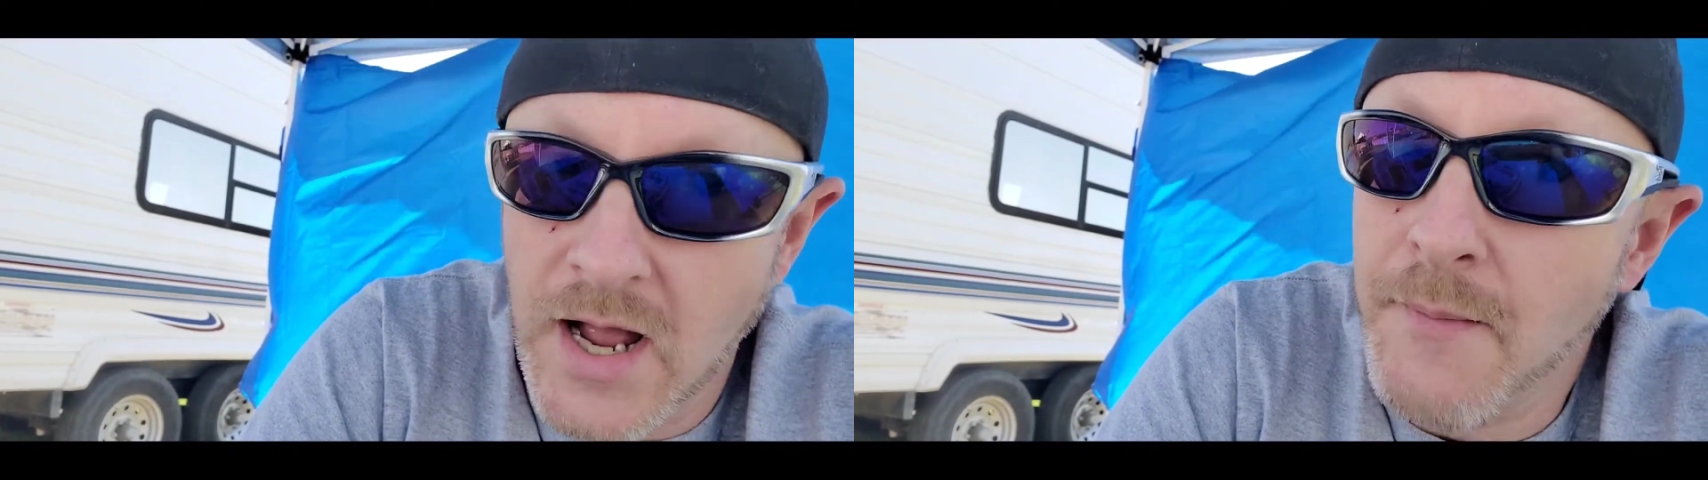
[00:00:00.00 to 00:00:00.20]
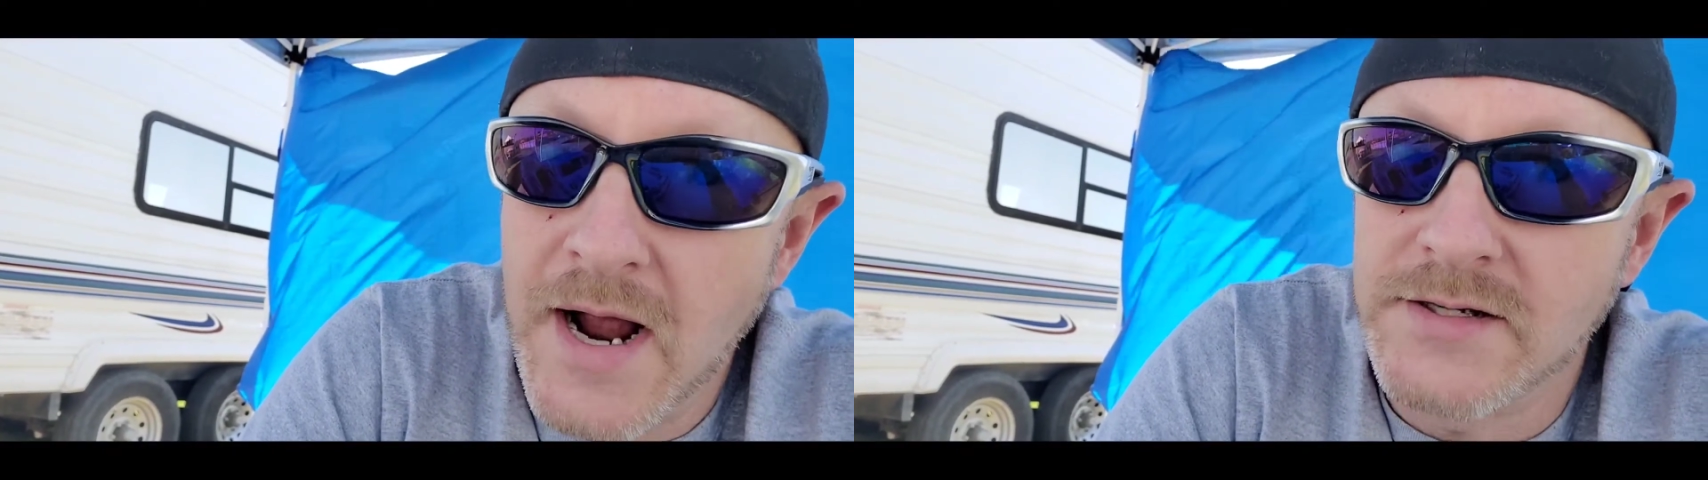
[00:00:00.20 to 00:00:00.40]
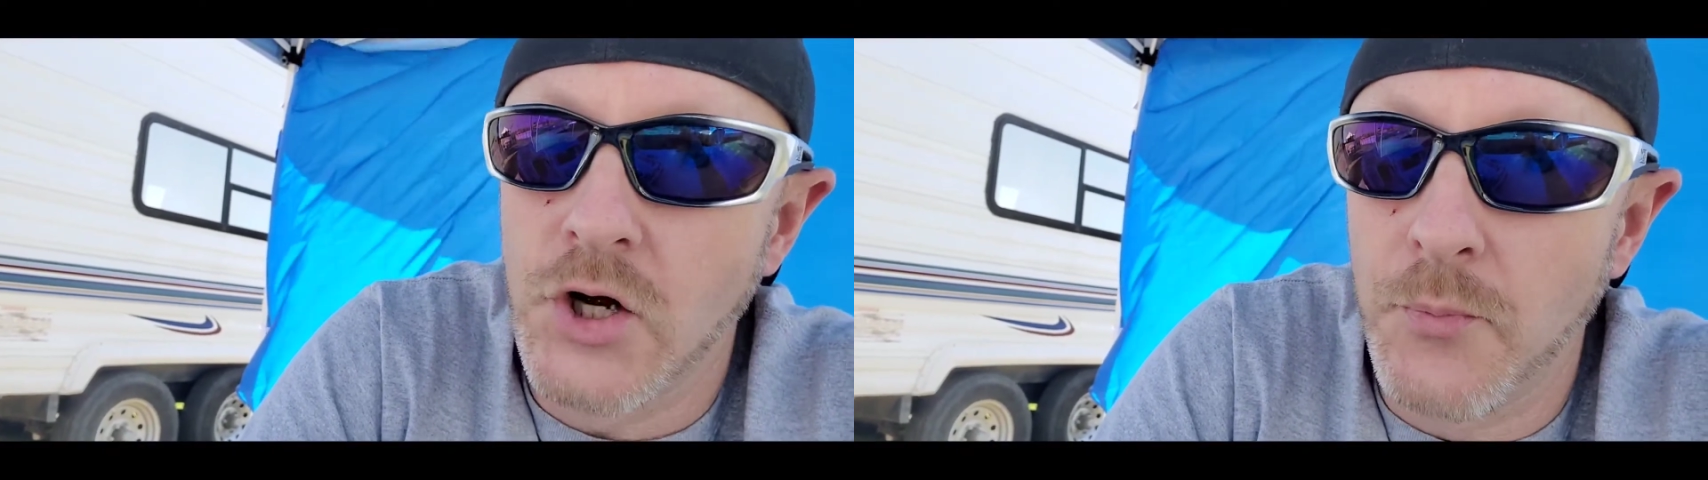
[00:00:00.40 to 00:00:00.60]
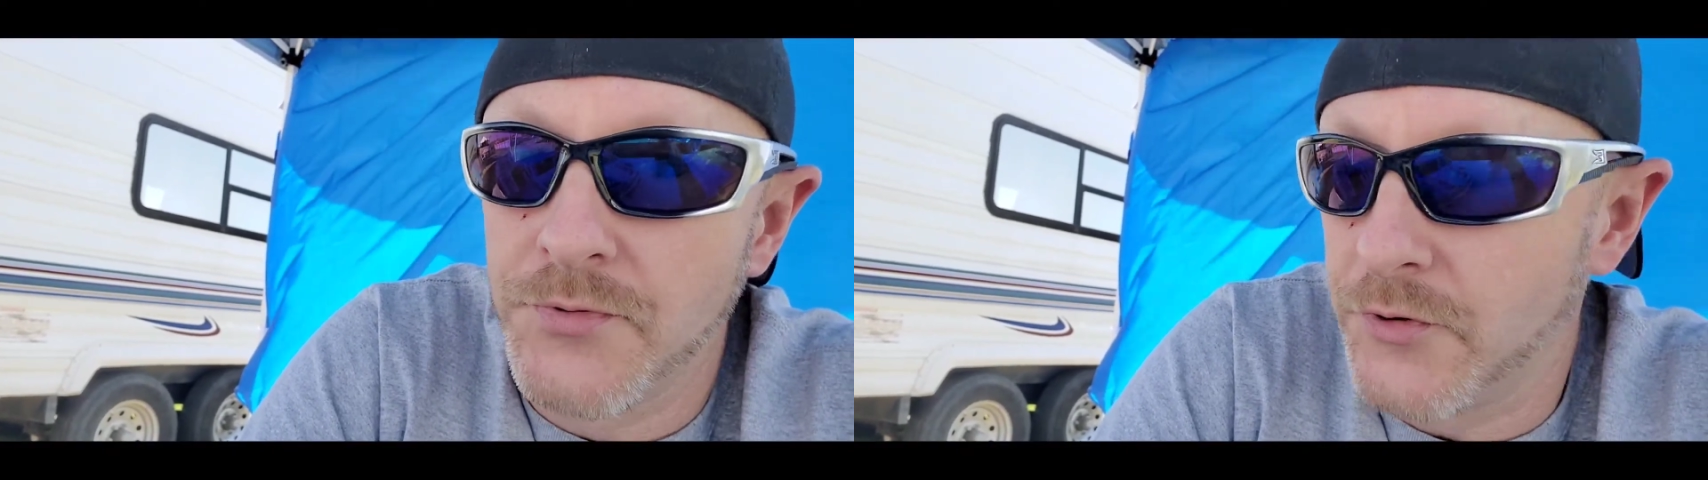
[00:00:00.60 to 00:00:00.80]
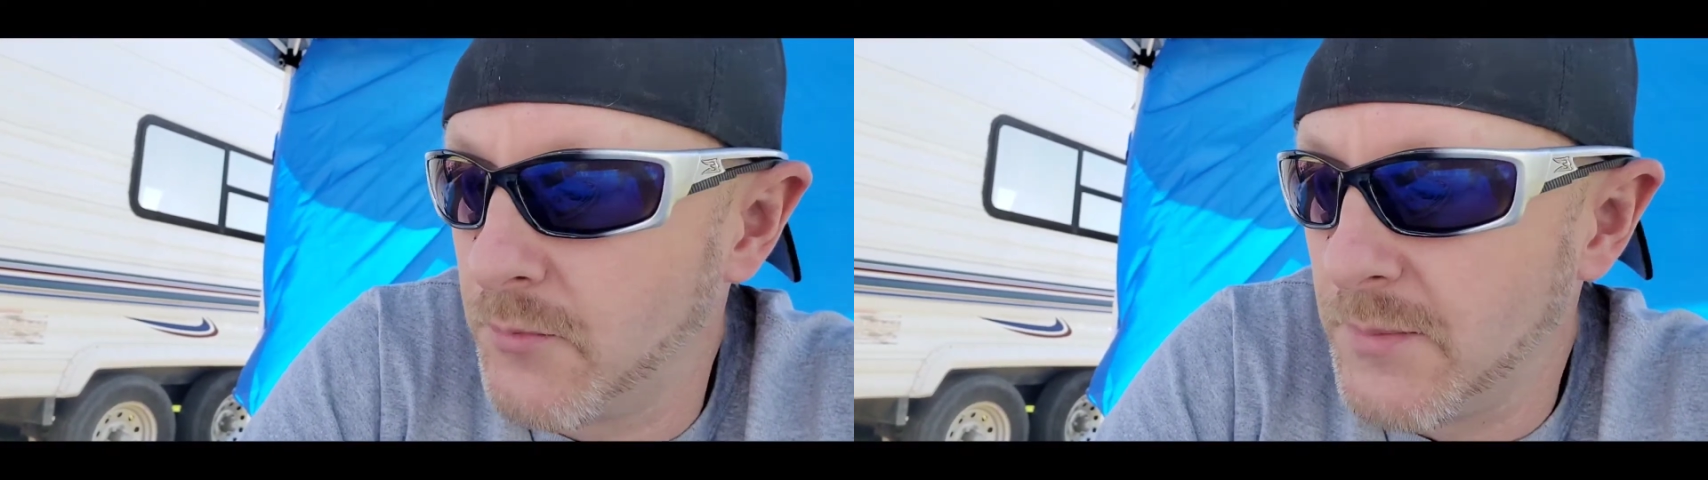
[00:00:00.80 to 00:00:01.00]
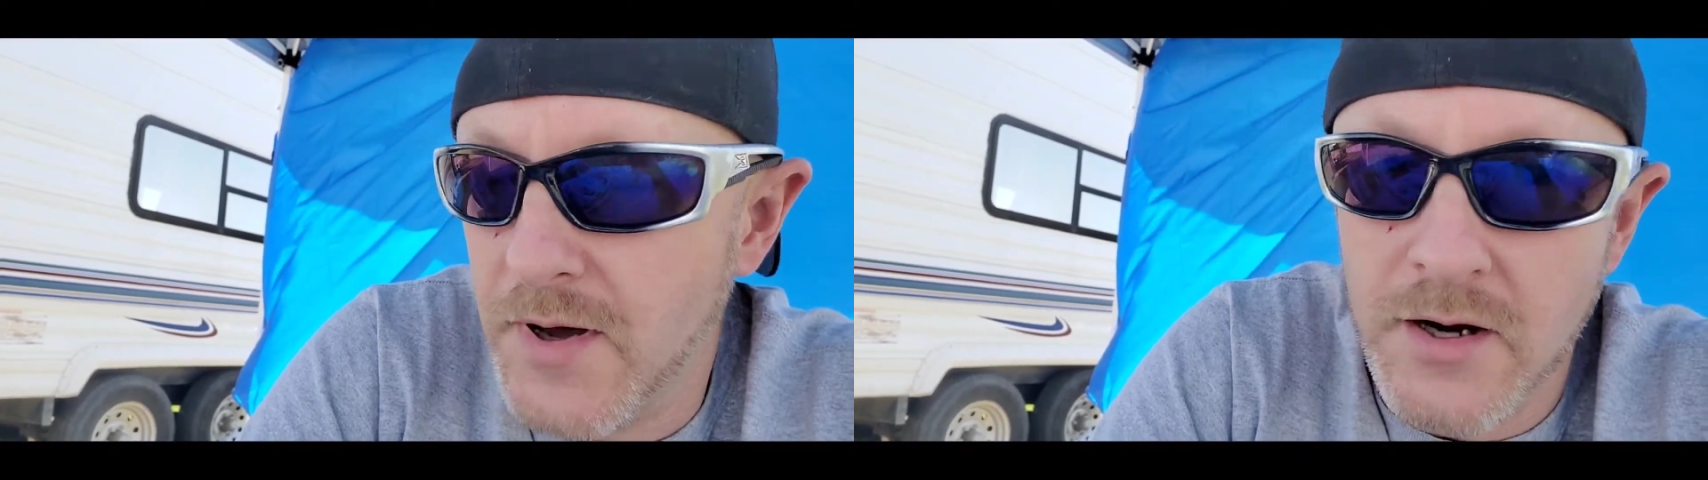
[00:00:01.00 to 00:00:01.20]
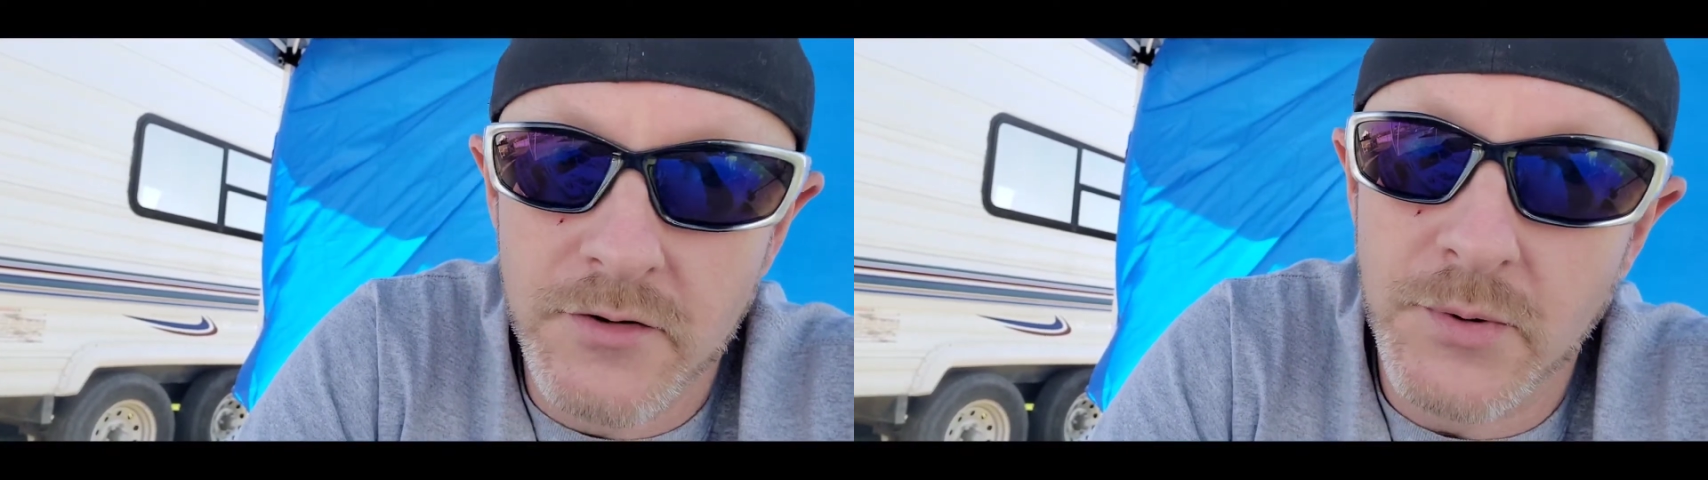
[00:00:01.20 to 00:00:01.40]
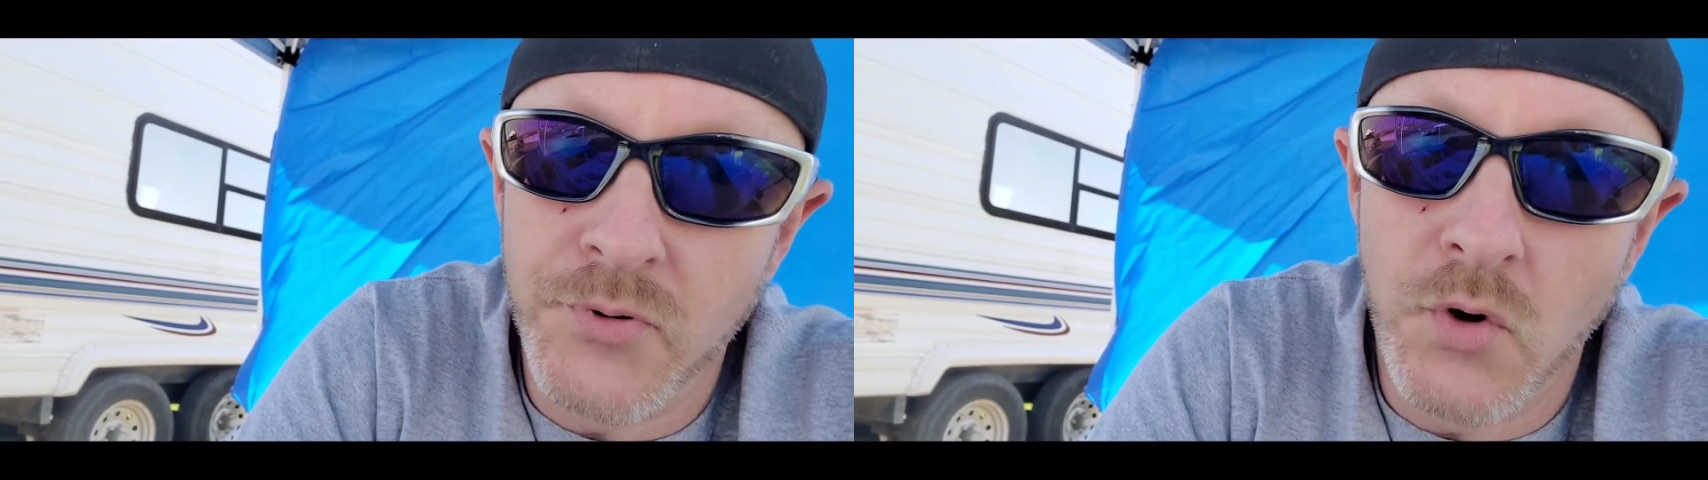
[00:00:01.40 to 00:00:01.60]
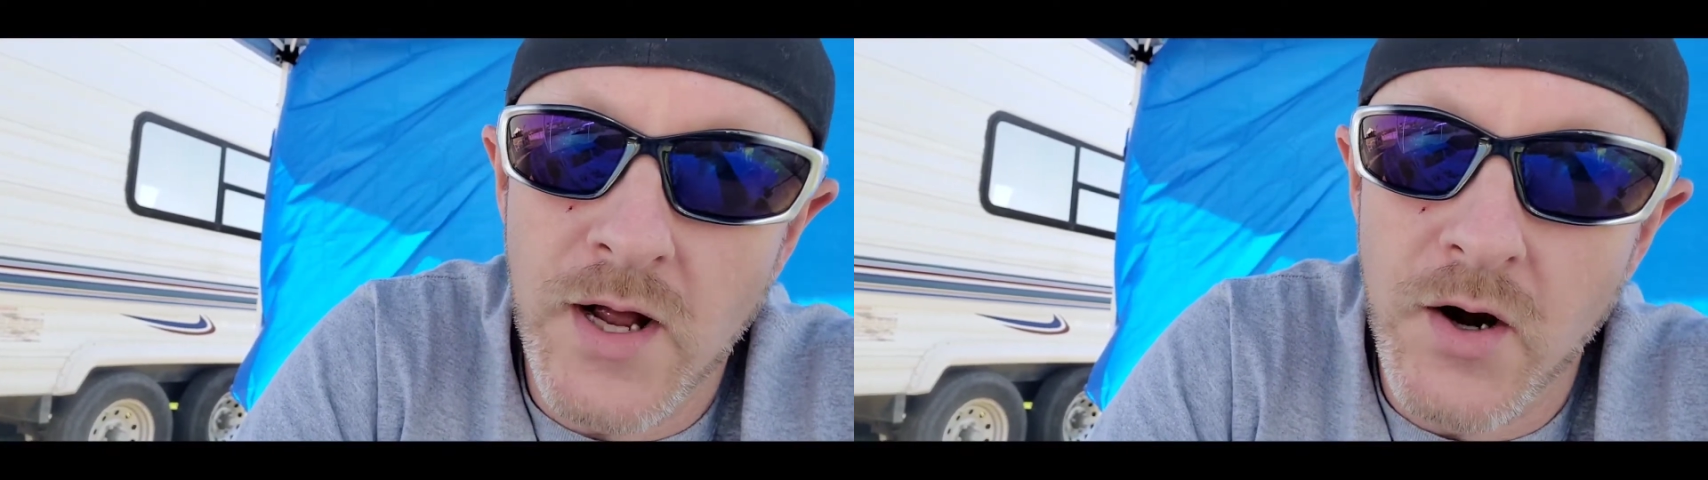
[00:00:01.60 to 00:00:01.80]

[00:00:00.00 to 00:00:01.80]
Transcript: I'm actually hoping they're going to be better than the Pro-Line